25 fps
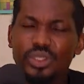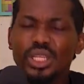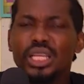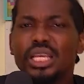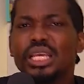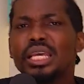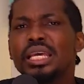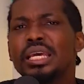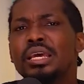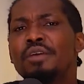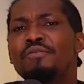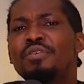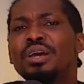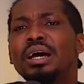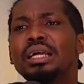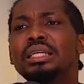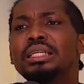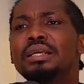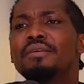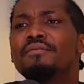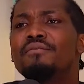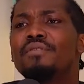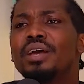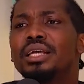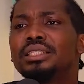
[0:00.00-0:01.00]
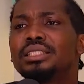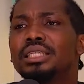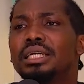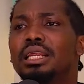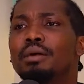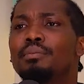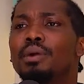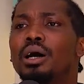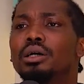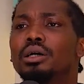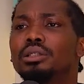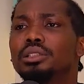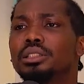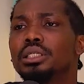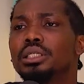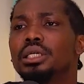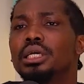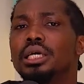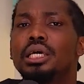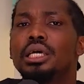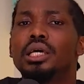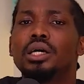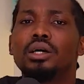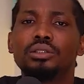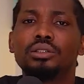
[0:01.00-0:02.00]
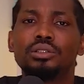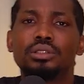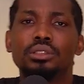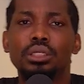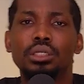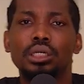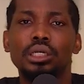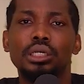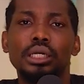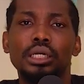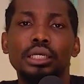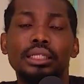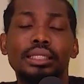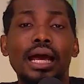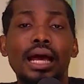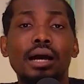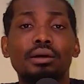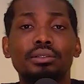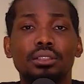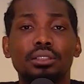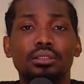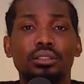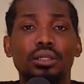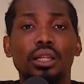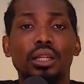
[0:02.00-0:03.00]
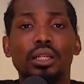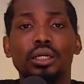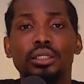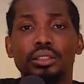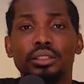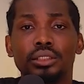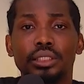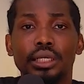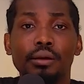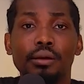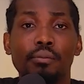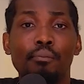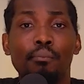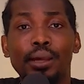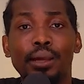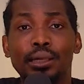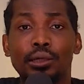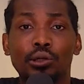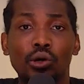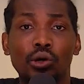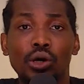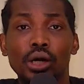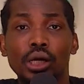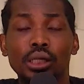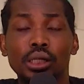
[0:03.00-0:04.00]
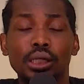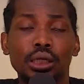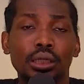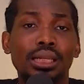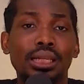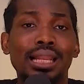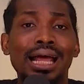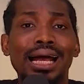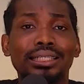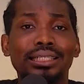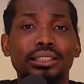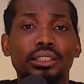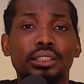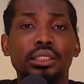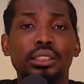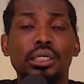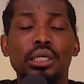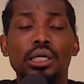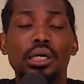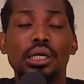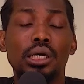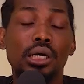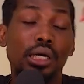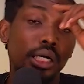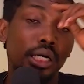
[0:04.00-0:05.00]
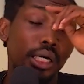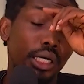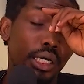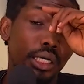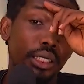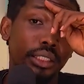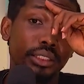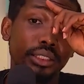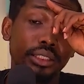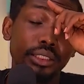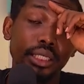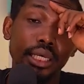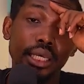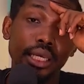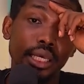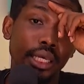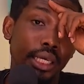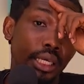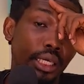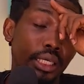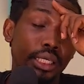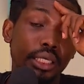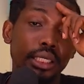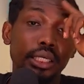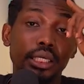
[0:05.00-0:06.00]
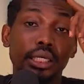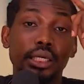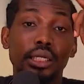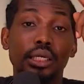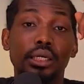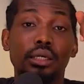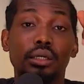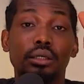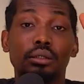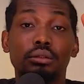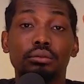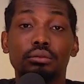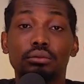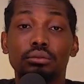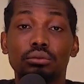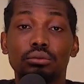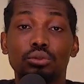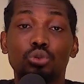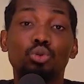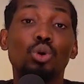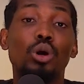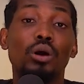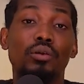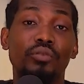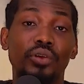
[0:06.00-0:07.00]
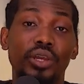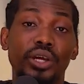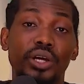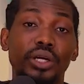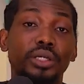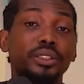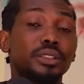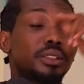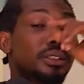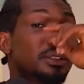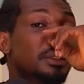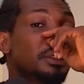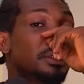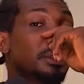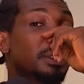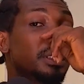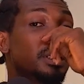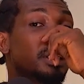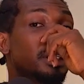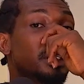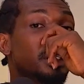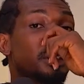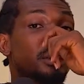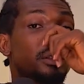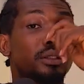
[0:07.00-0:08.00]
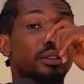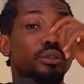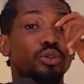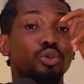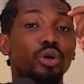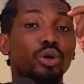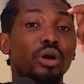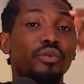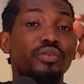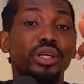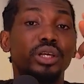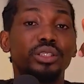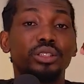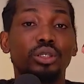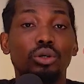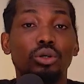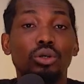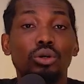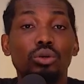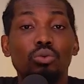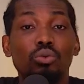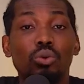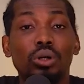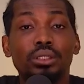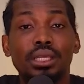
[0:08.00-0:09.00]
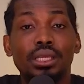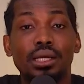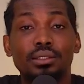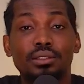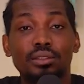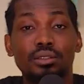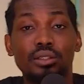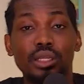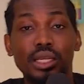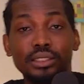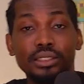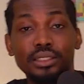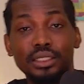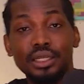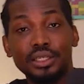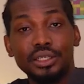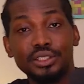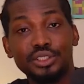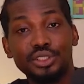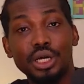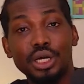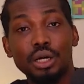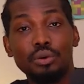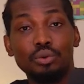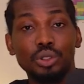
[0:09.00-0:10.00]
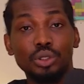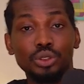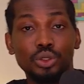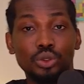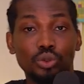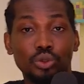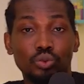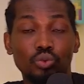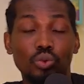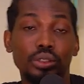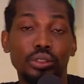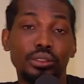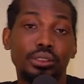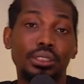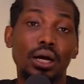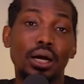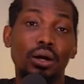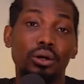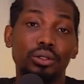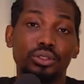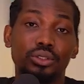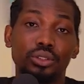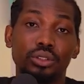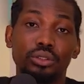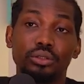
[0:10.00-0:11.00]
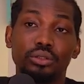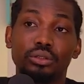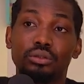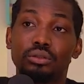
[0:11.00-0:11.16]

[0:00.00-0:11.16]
if you had invested about a thousand dollars in Bitcoin in the last, uh, say, 12 years, 12 years ago, $1,000 in Nigeria was 1,000.